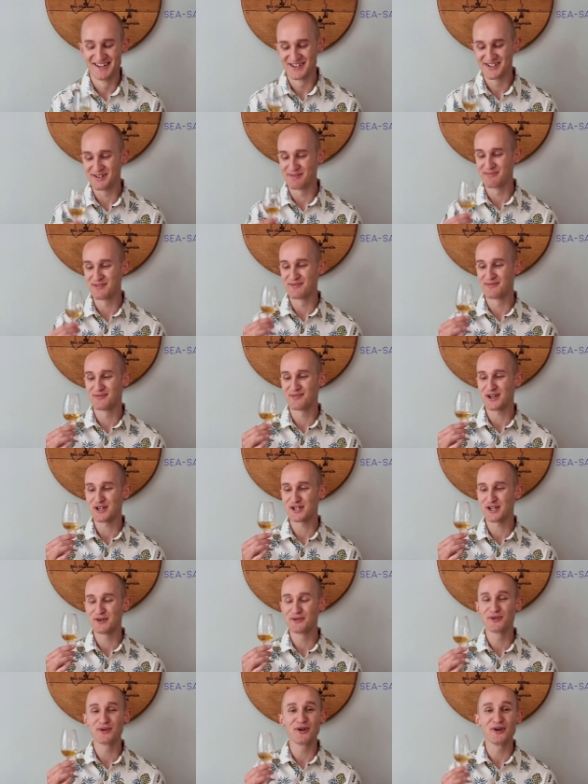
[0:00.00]
something fishy
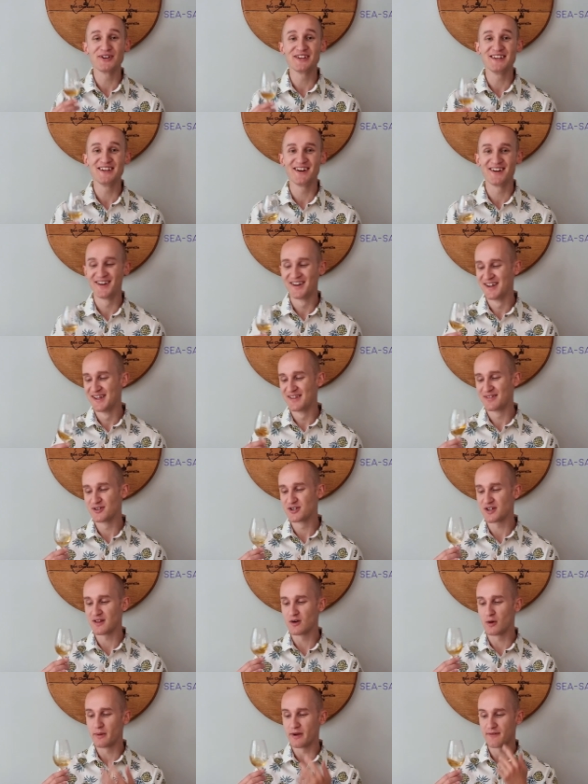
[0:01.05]
going on here. There's a
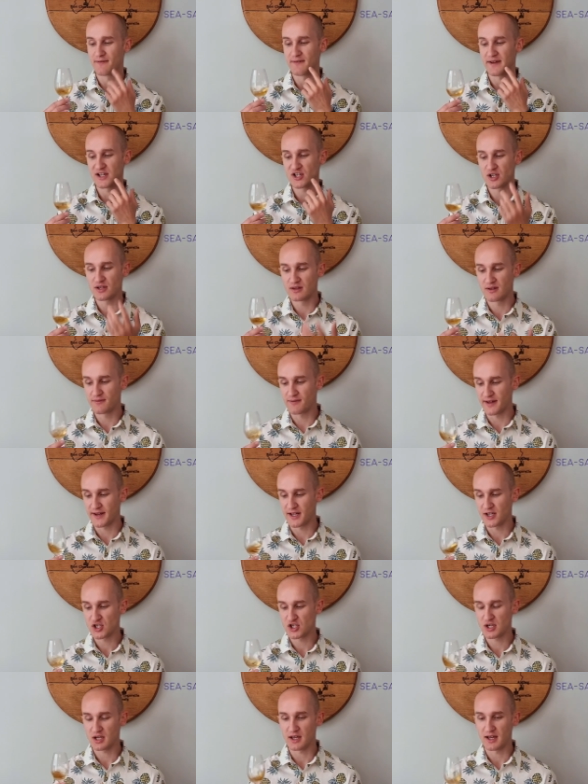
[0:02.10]
little bit of fish in the
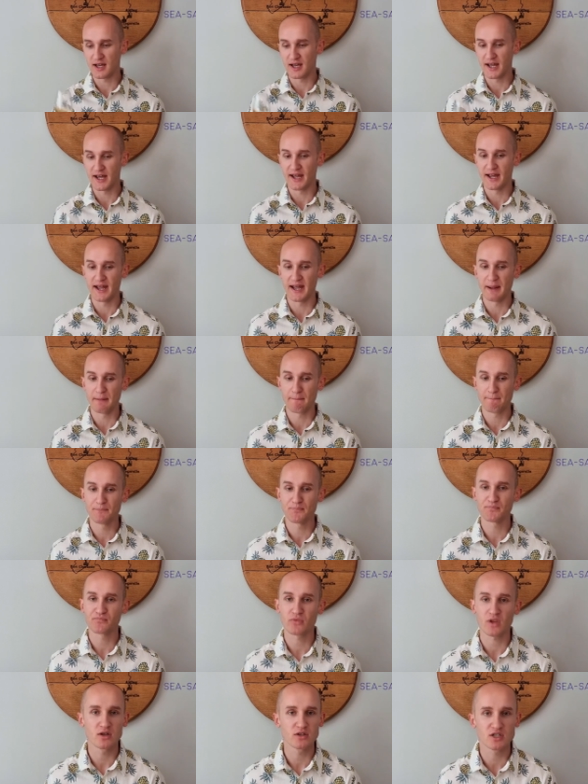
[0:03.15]
finish,
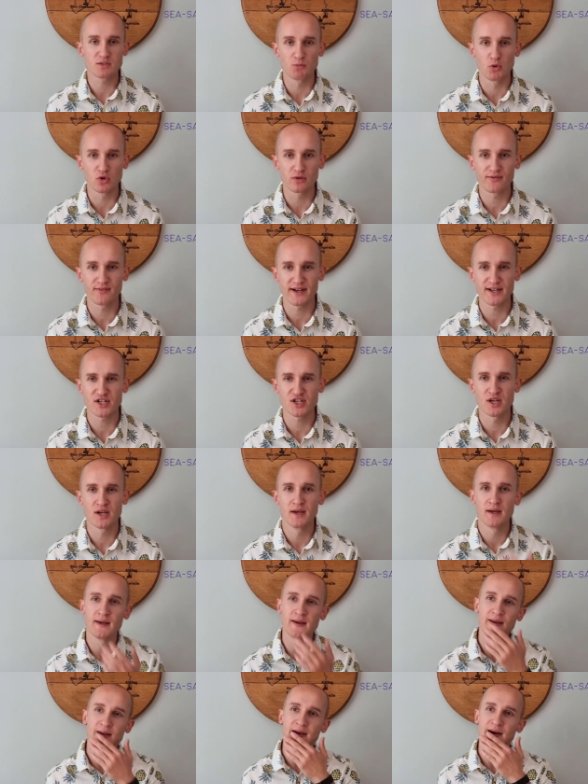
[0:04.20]
smoked fish.
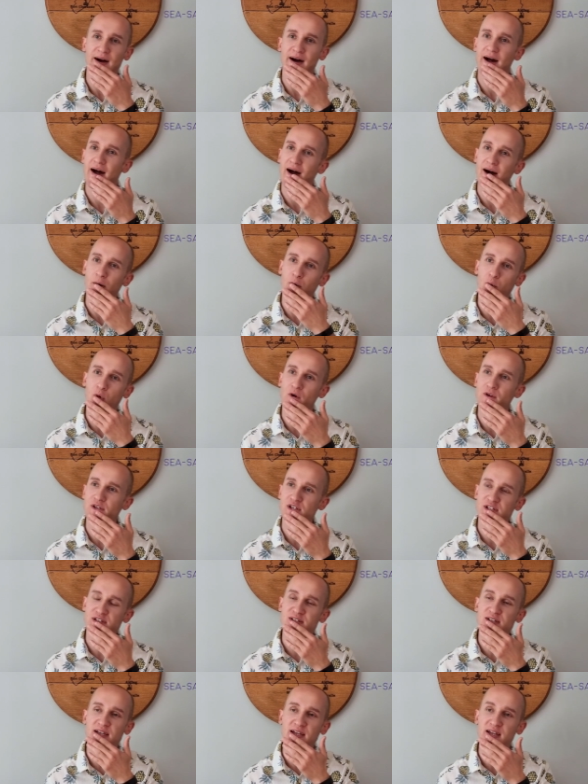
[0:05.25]
I want to
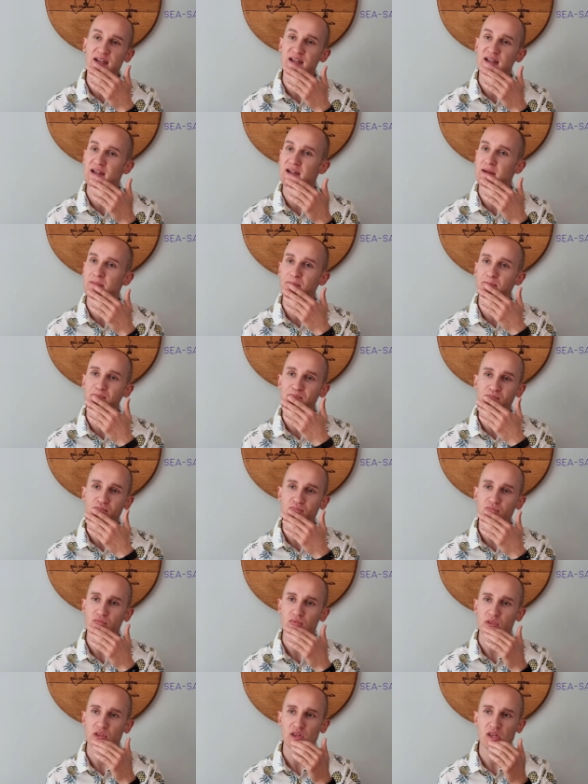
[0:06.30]
say
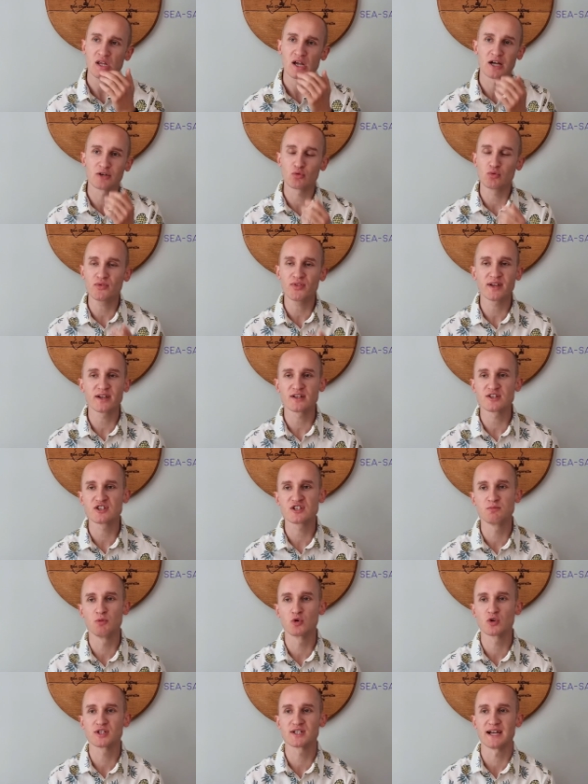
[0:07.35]
I don't think it's
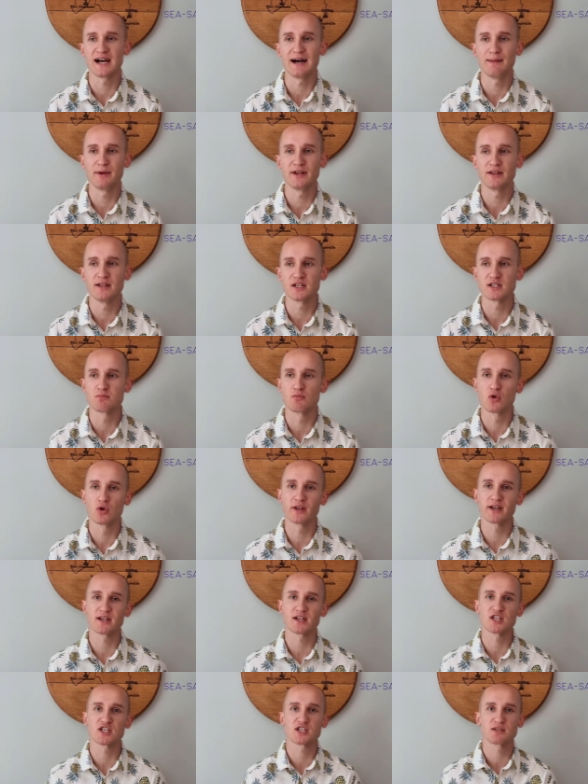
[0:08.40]
smoked salmon. It's more like
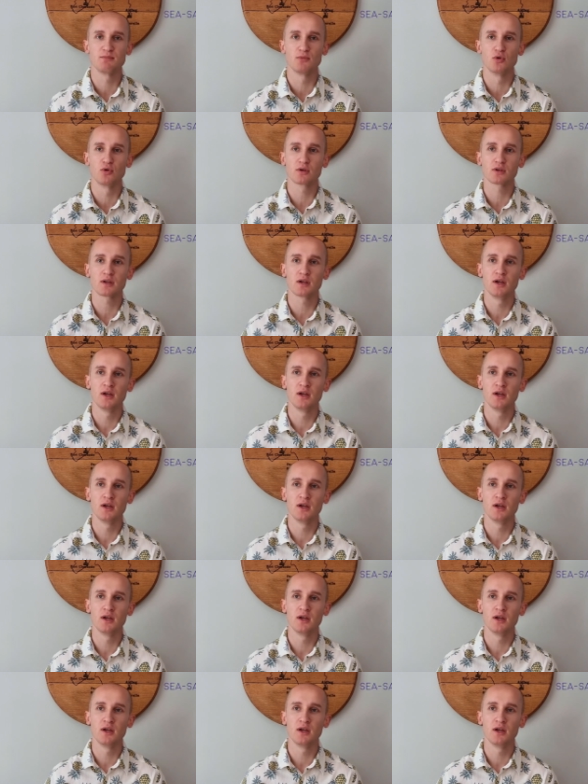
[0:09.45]
a smoked